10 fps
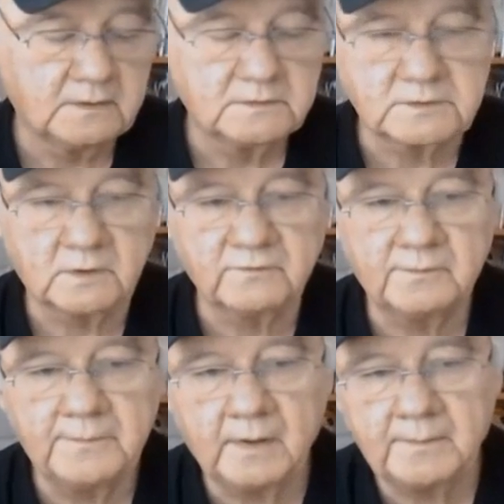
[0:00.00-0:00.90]
So
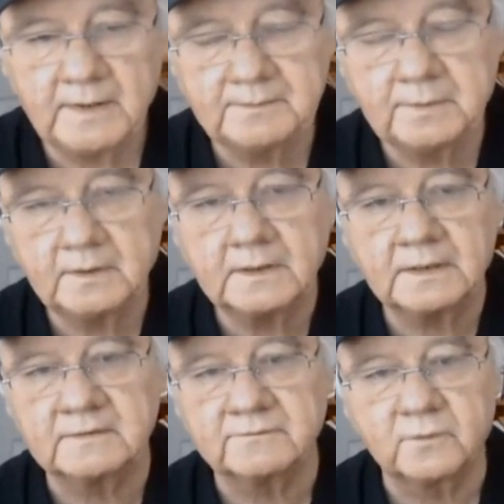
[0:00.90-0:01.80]
from Belmont Park
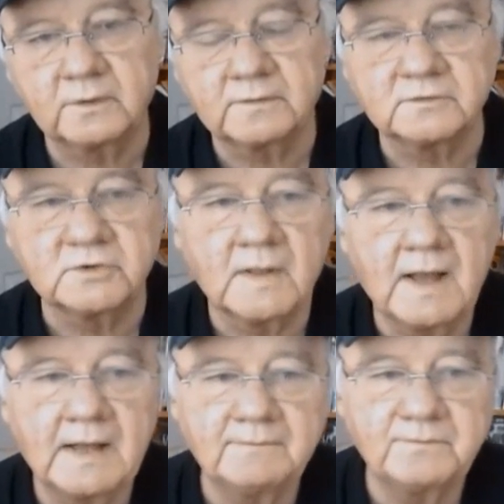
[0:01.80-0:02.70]
on the 4th of
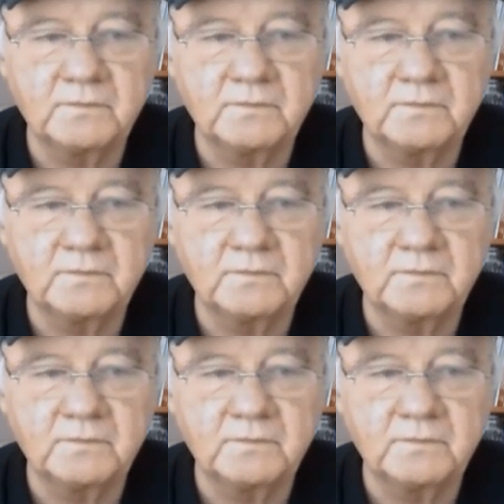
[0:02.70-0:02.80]
July,